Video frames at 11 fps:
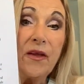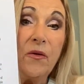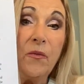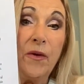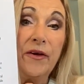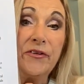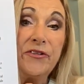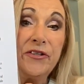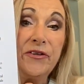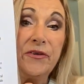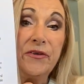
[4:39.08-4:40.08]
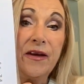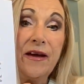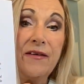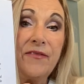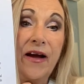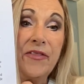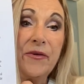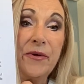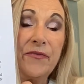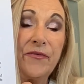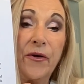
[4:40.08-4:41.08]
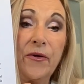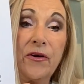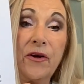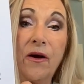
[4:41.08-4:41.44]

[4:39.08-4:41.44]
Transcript: will too. Find the referral